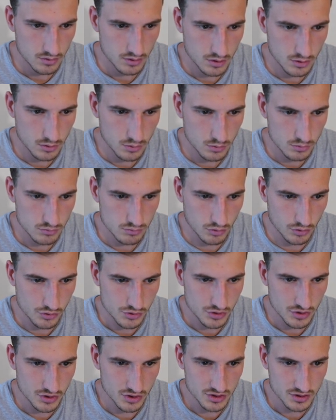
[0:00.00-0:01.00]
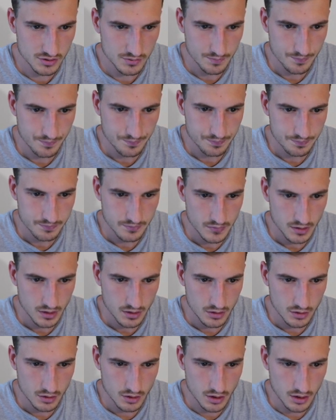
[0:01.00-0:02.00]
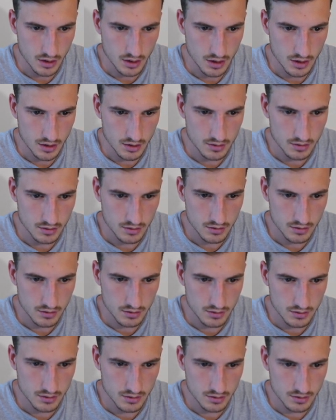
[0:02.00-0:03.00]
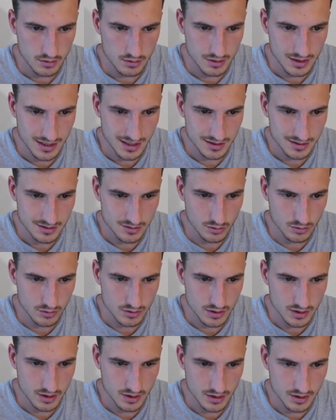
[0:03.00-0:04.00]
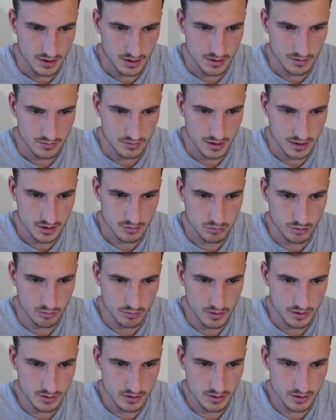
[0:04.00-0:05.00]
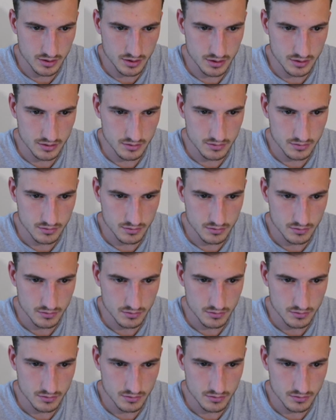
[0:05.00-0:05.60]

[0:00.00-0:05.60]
the old Rodgers. That's not a tier, that's probably a tier.